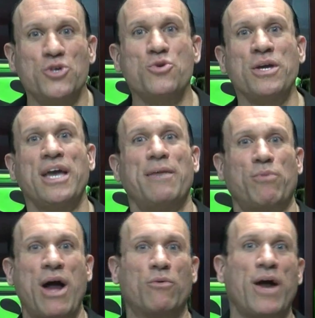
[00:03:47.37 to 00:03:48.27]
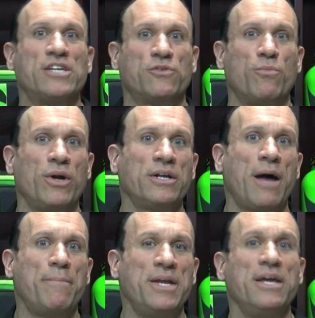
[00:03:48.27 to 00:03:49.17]
You can get brown rice from one
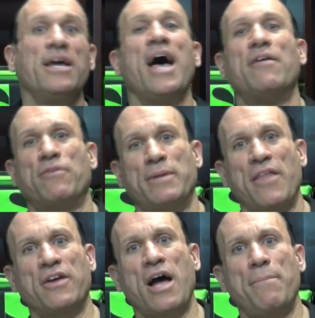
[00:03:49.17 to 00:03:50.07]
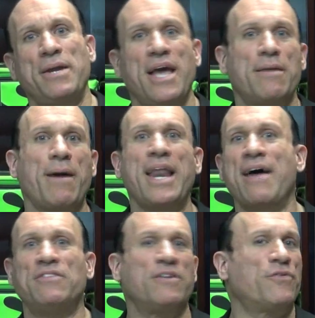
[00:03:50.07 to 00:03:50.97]
company and from another company, and it might
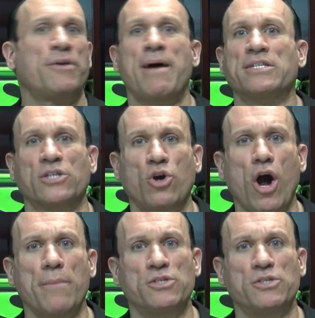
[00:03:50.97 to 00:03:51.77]
have different amounts of carbs.